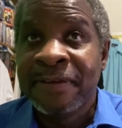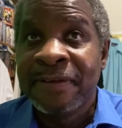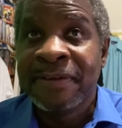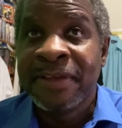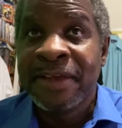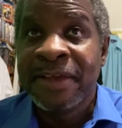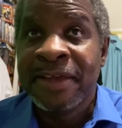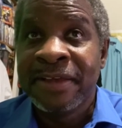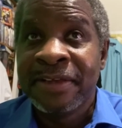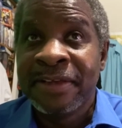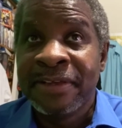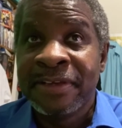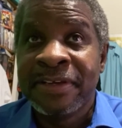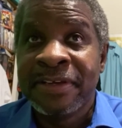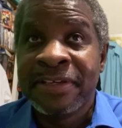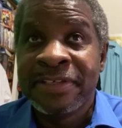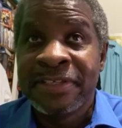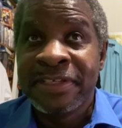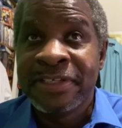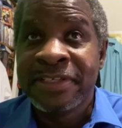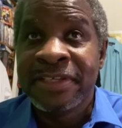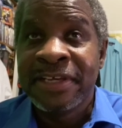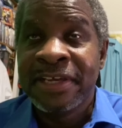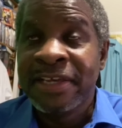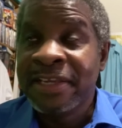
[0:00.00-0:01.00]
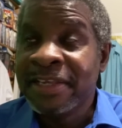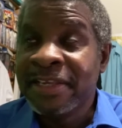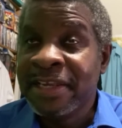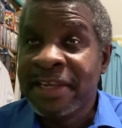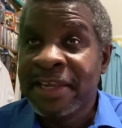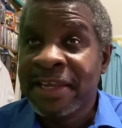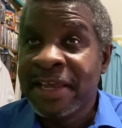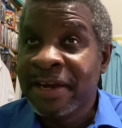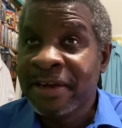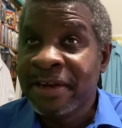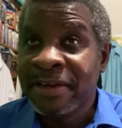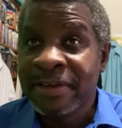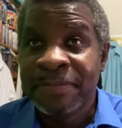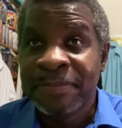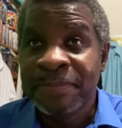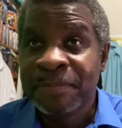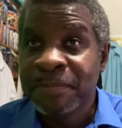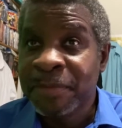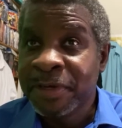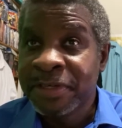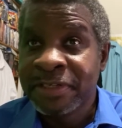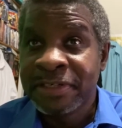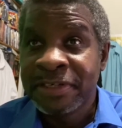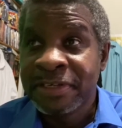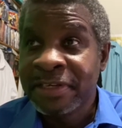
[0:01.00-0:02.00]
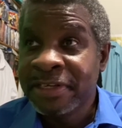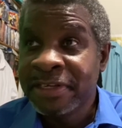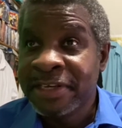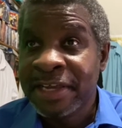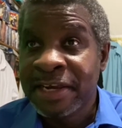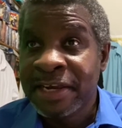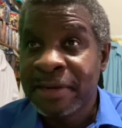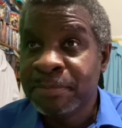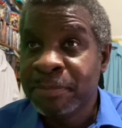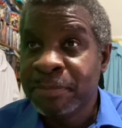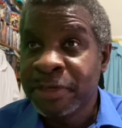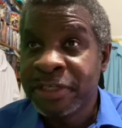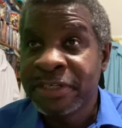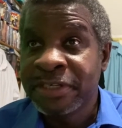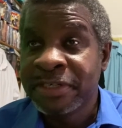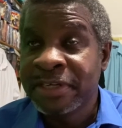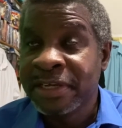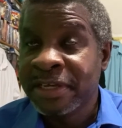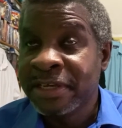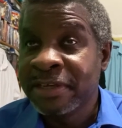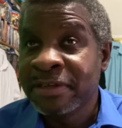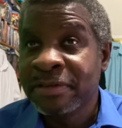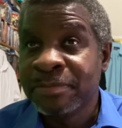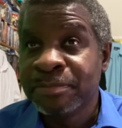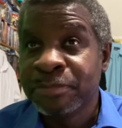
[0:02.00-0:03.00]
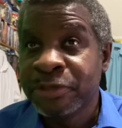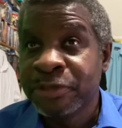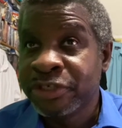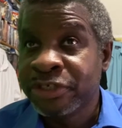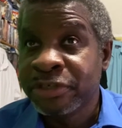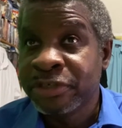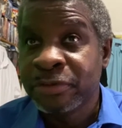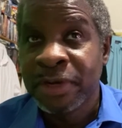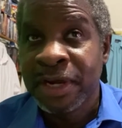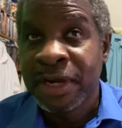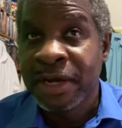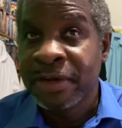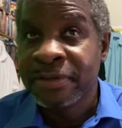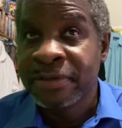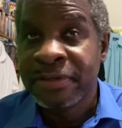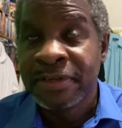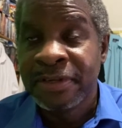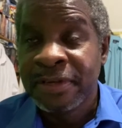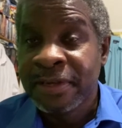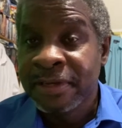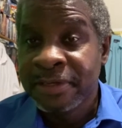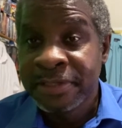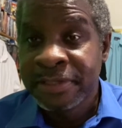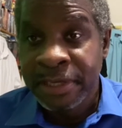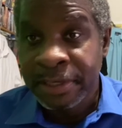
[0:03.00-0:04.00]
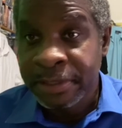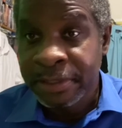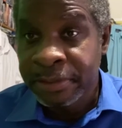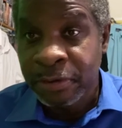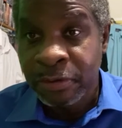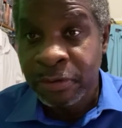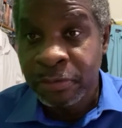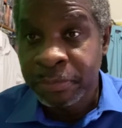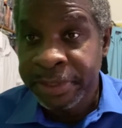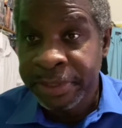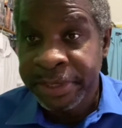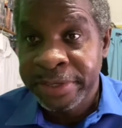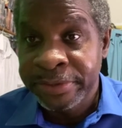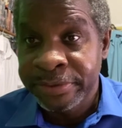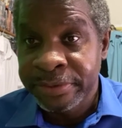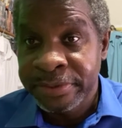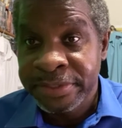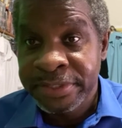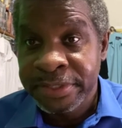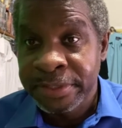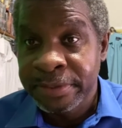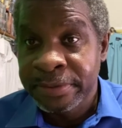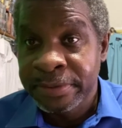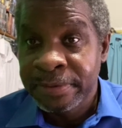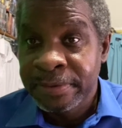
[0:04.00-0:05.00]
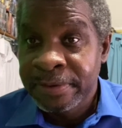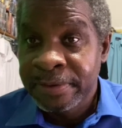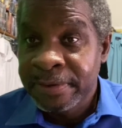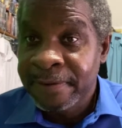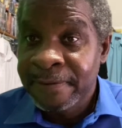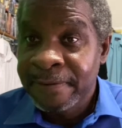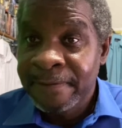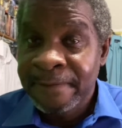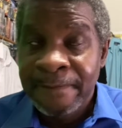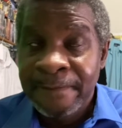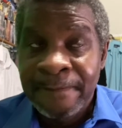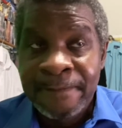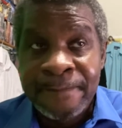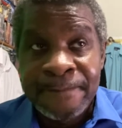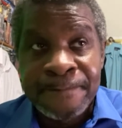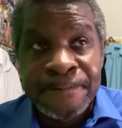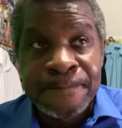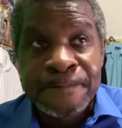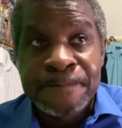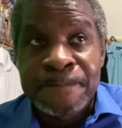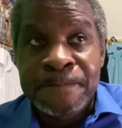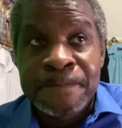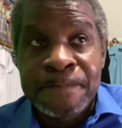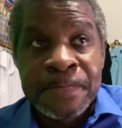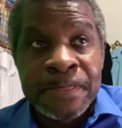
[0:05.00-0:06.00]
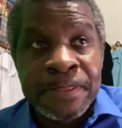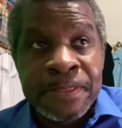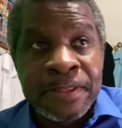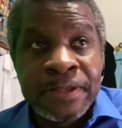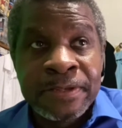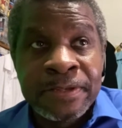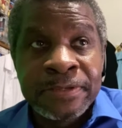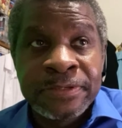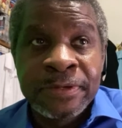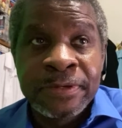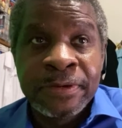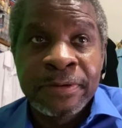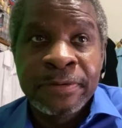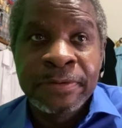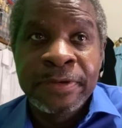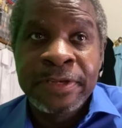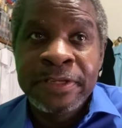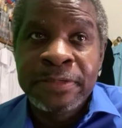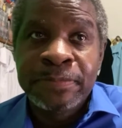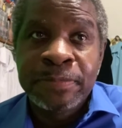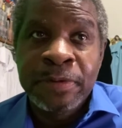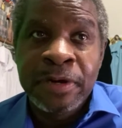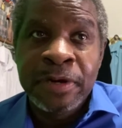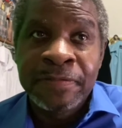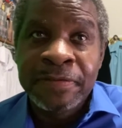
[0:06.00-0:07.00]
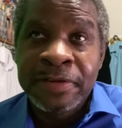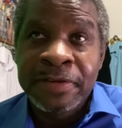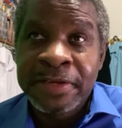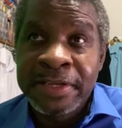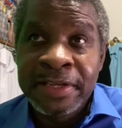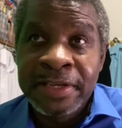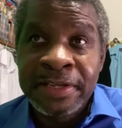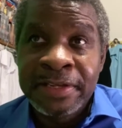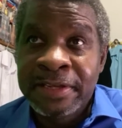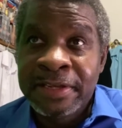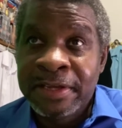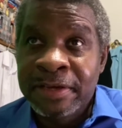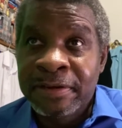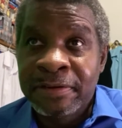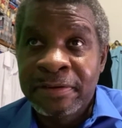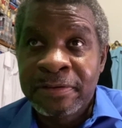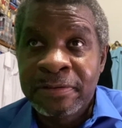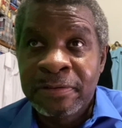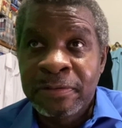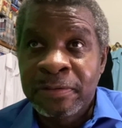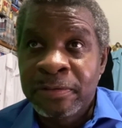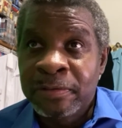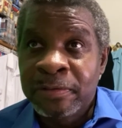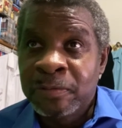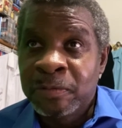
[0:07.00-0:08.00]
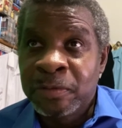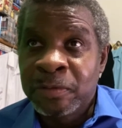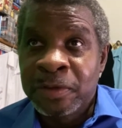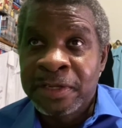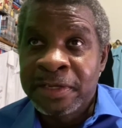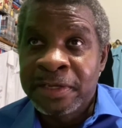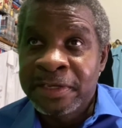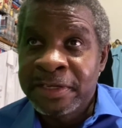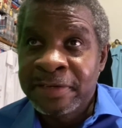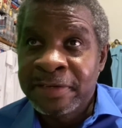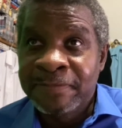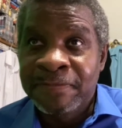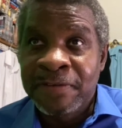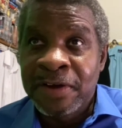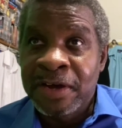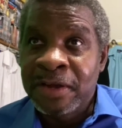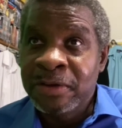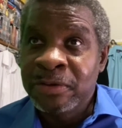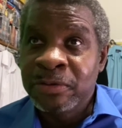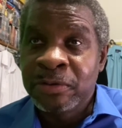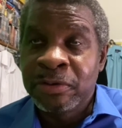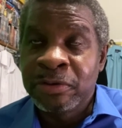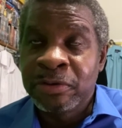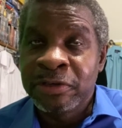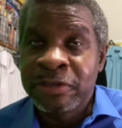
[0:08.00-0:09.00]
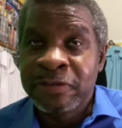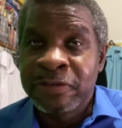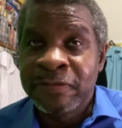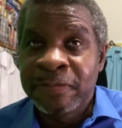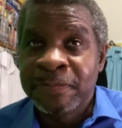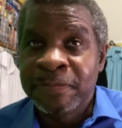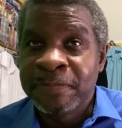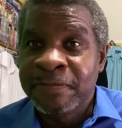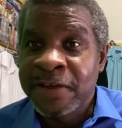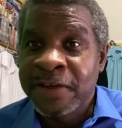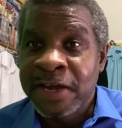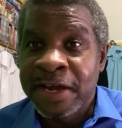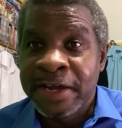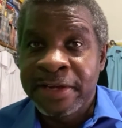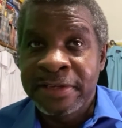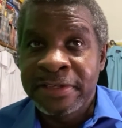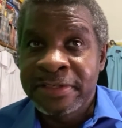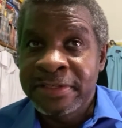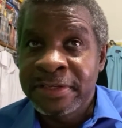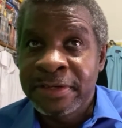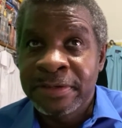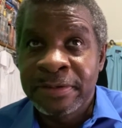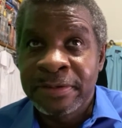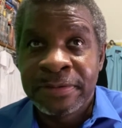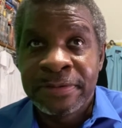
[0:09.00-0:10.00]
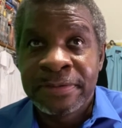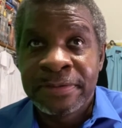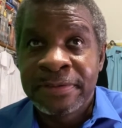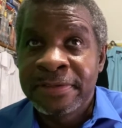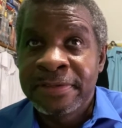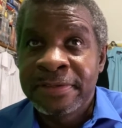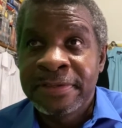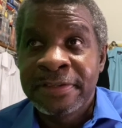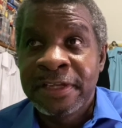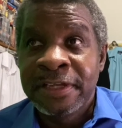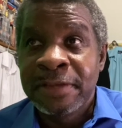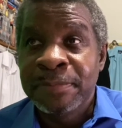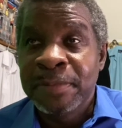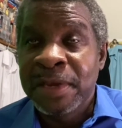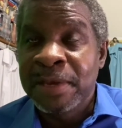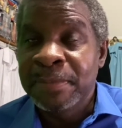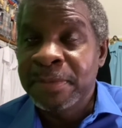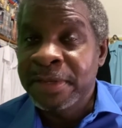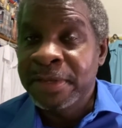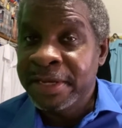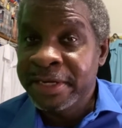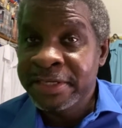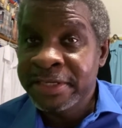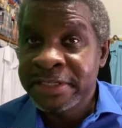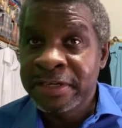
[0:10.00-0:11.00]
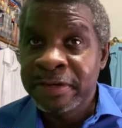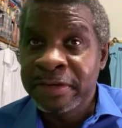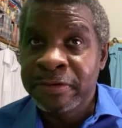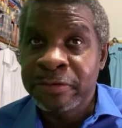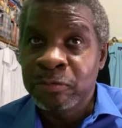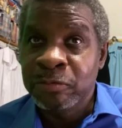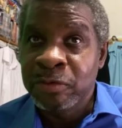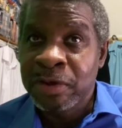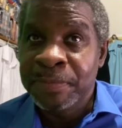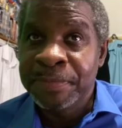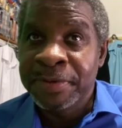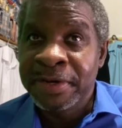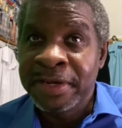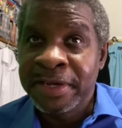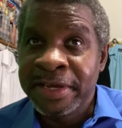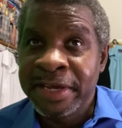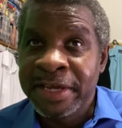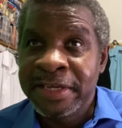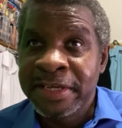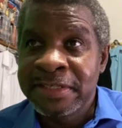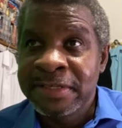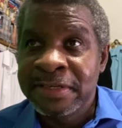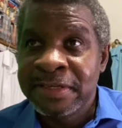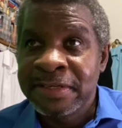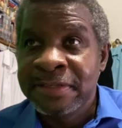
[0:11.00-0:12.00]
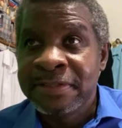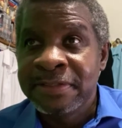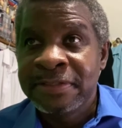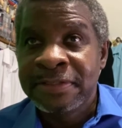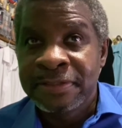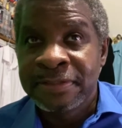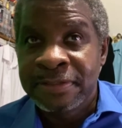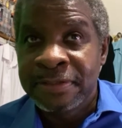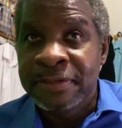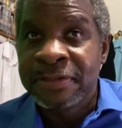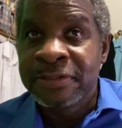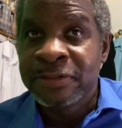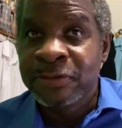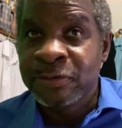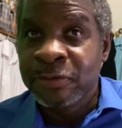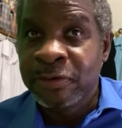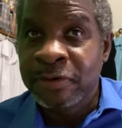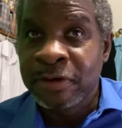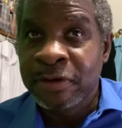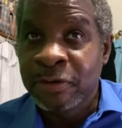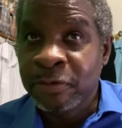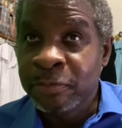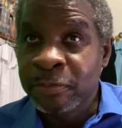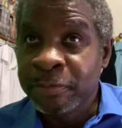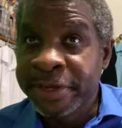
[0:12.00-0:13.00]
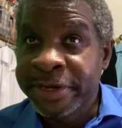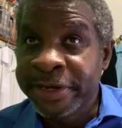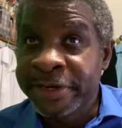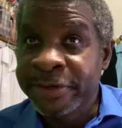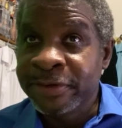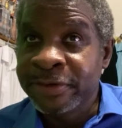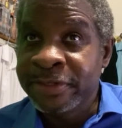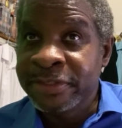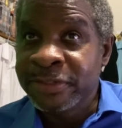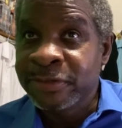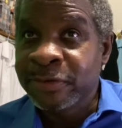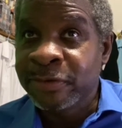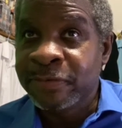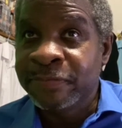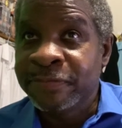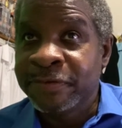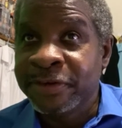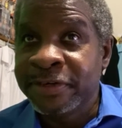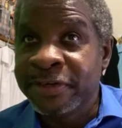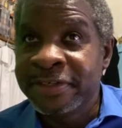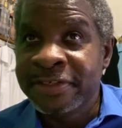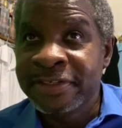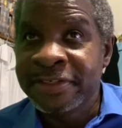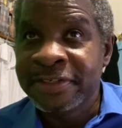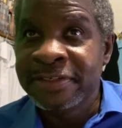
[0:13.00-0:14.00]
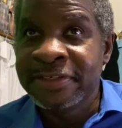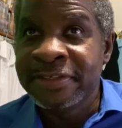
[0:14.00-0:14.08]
okay, because you see, he did that mission. He did a mission to kill Butcher without telling Homelander. So so he's perfectly, you know, willing to follow orders from Vought. So he may be that secret weapon in case St Homelander and Stormfront